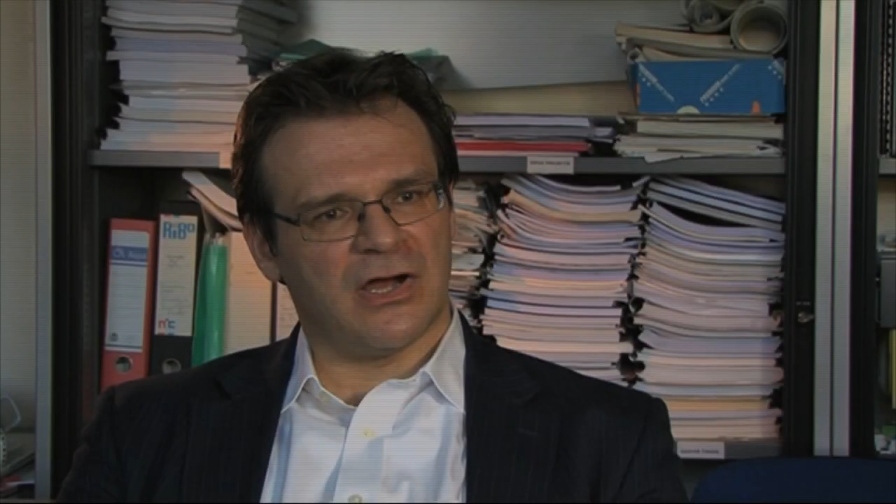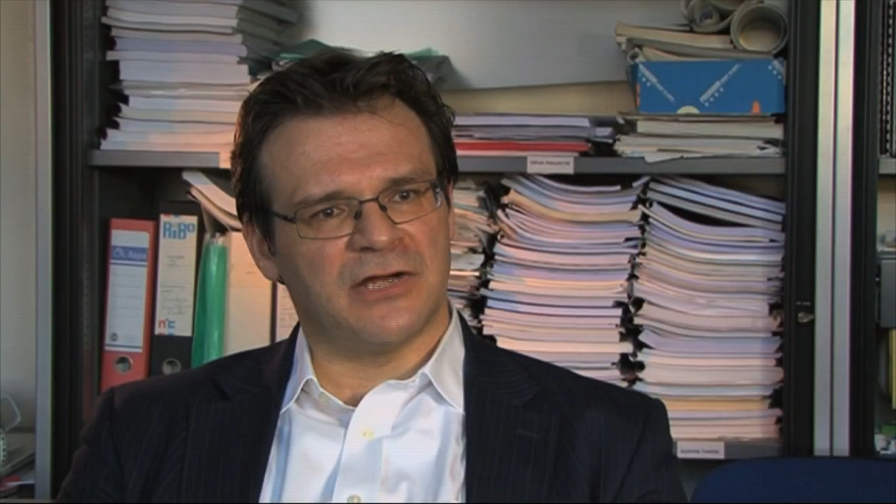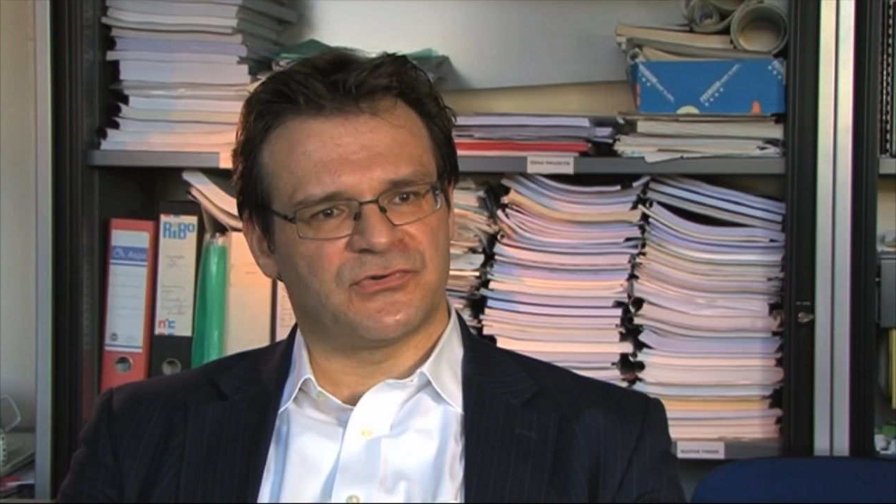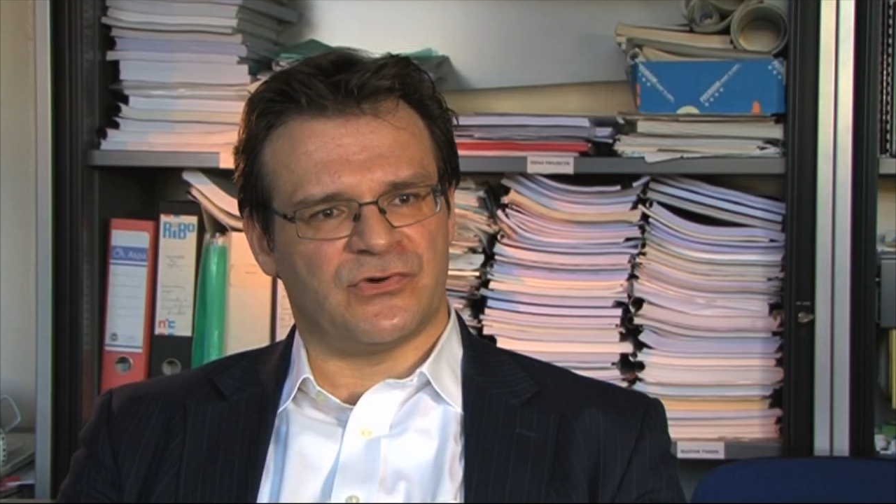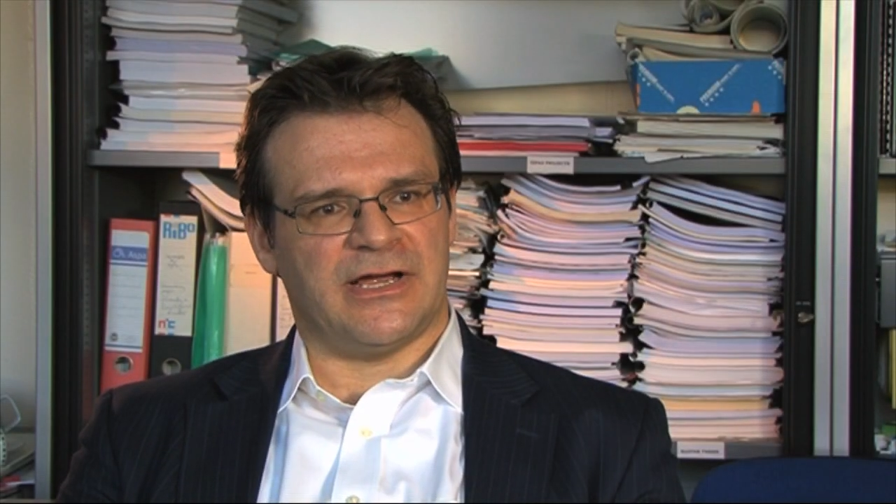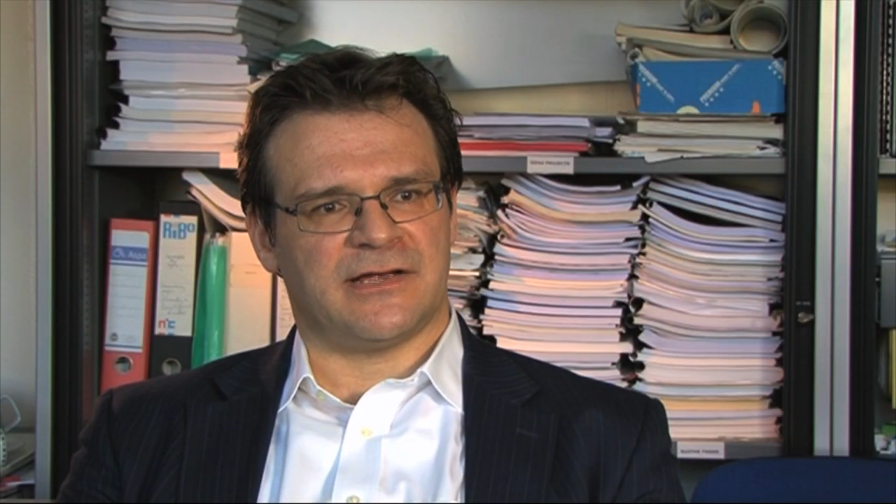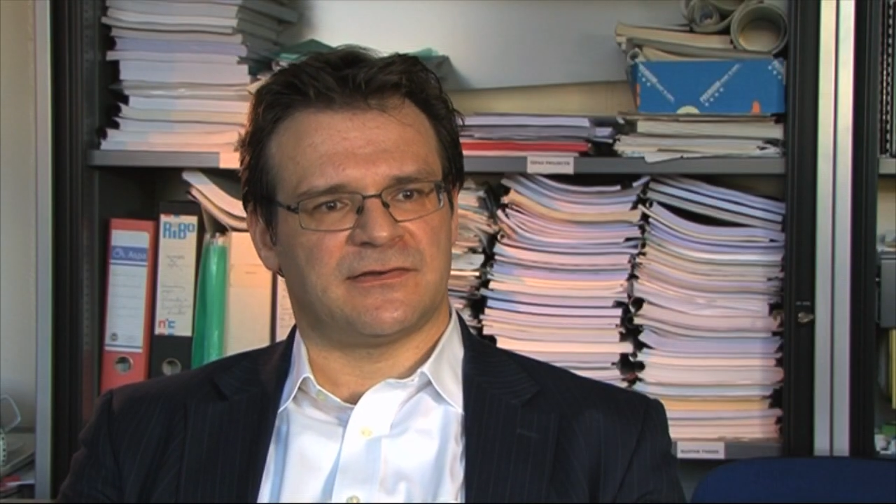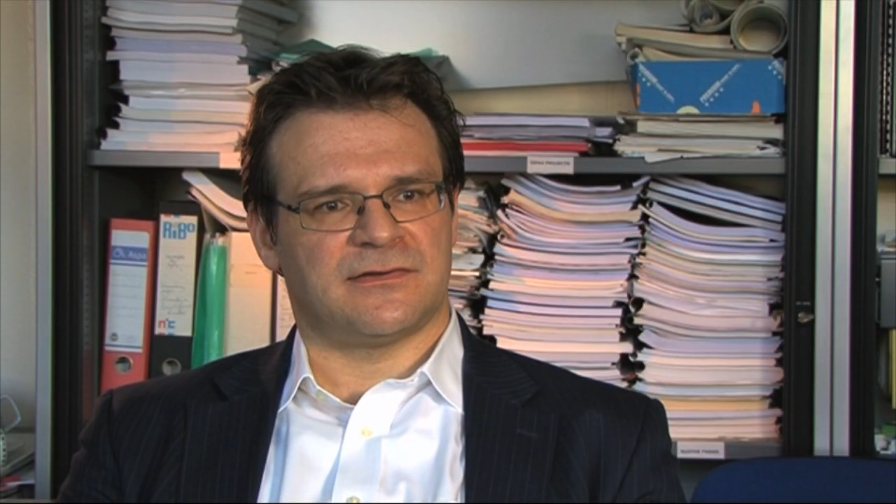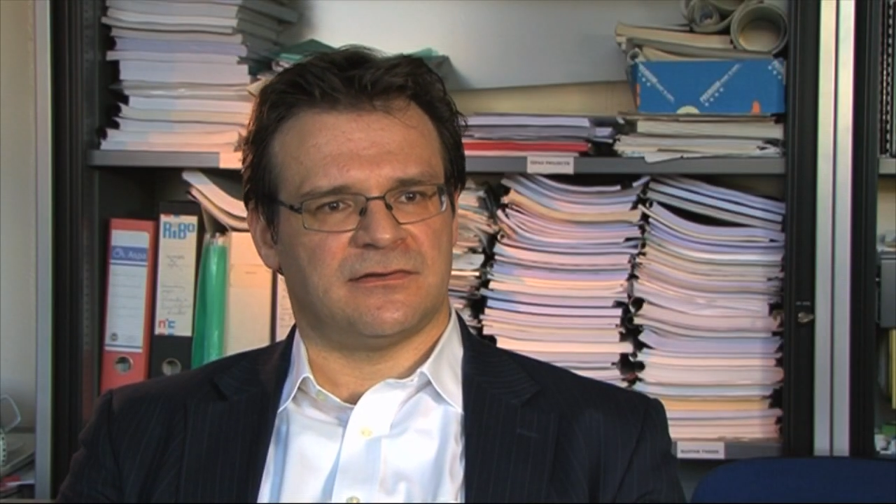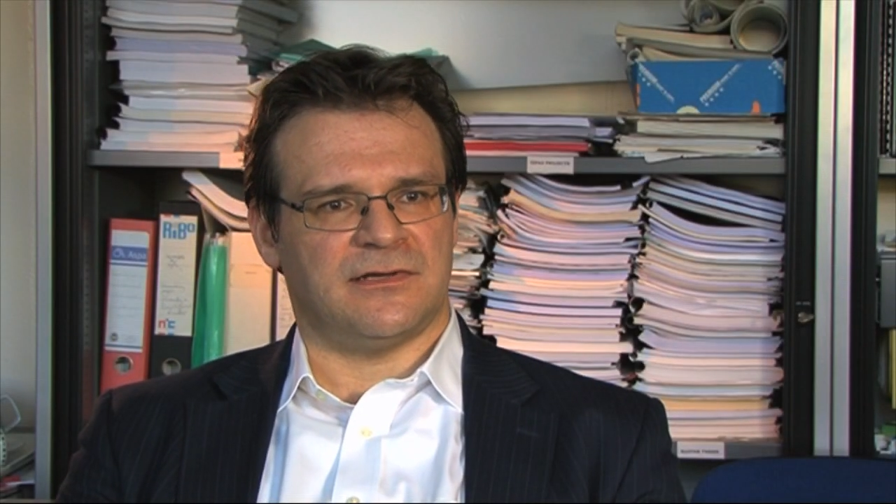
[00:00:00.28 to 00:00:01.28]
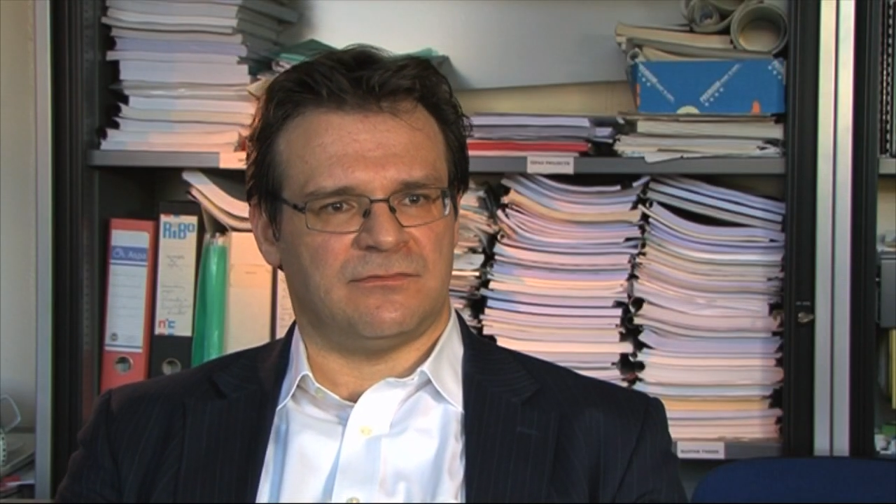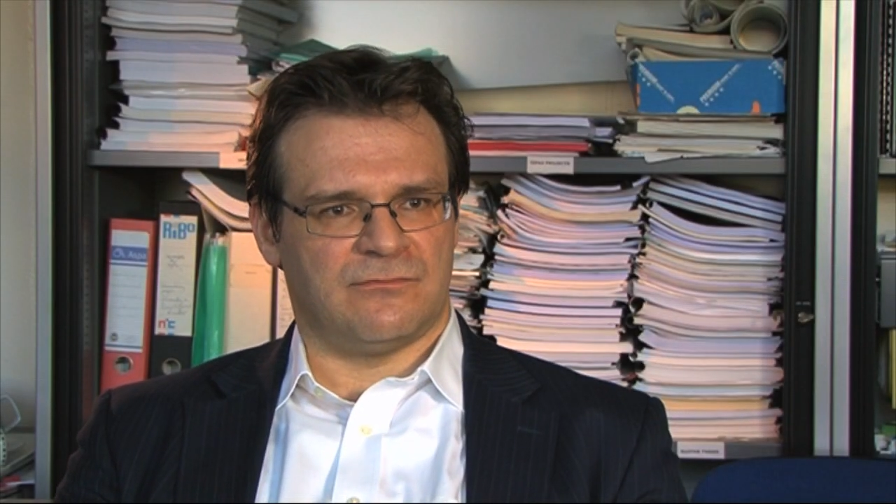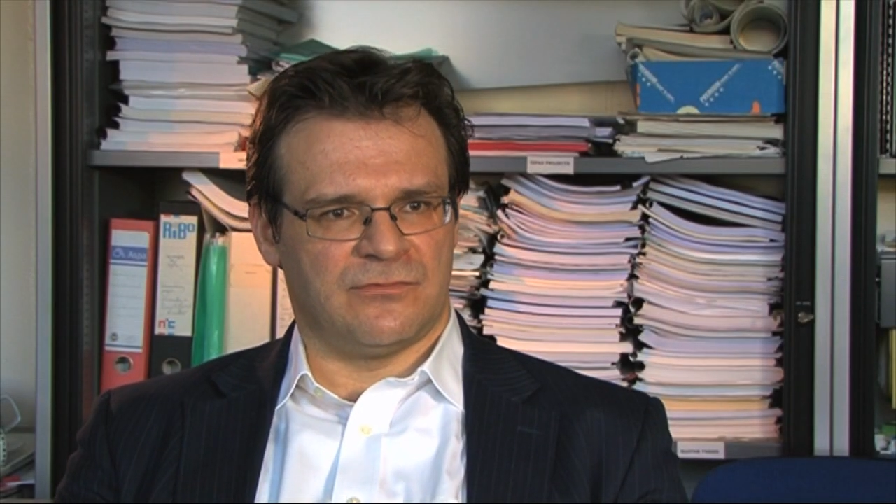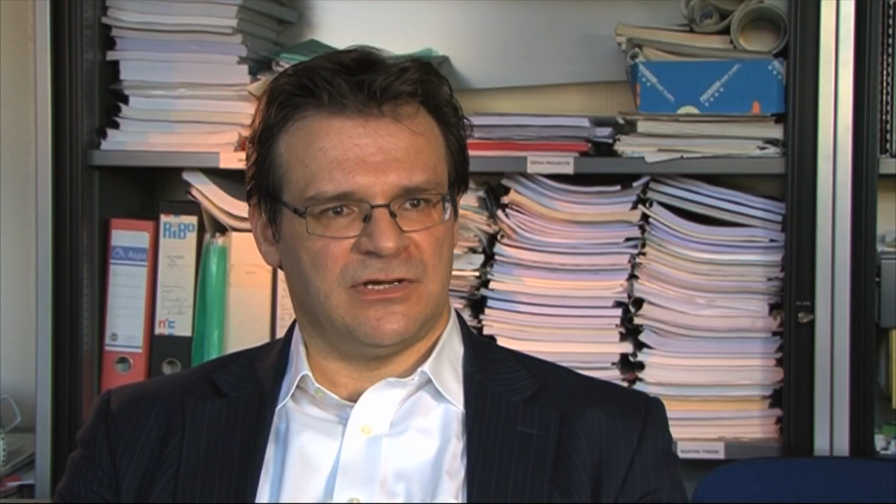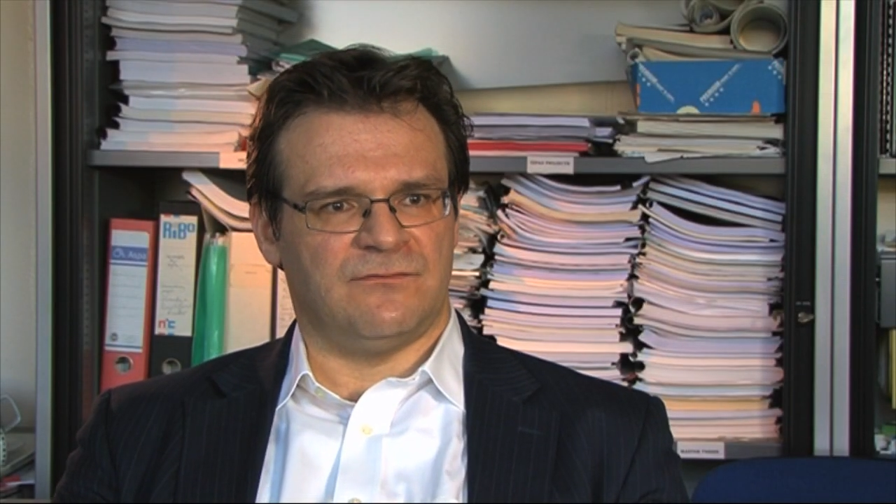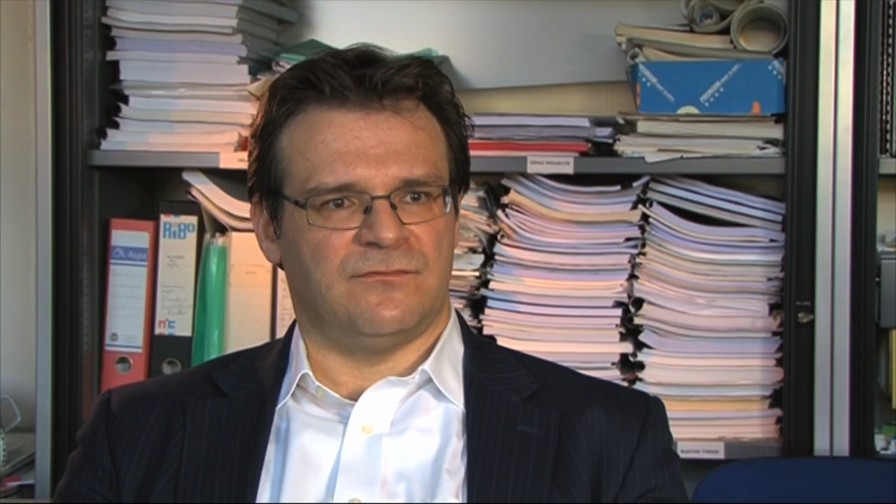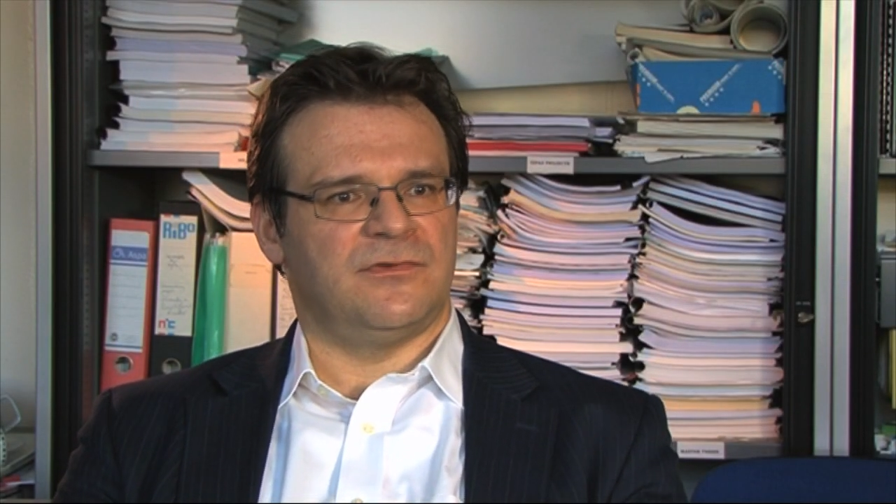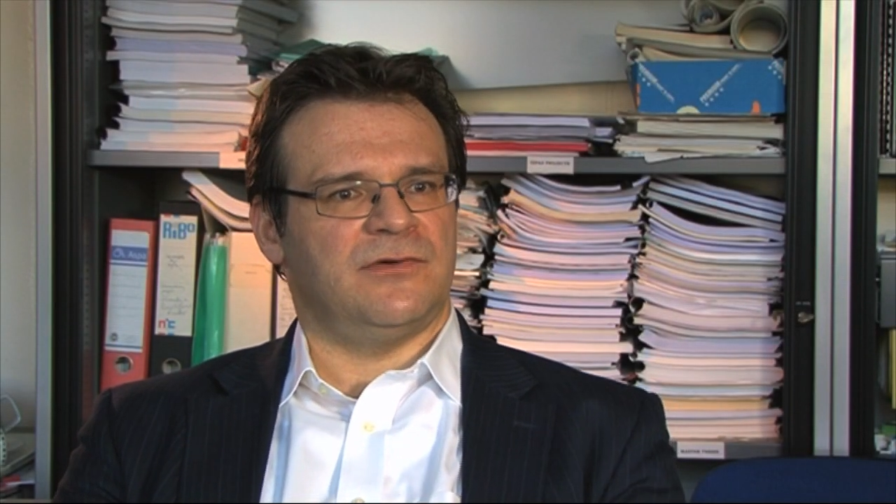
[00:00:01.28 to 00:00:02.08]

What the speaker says: contracts that we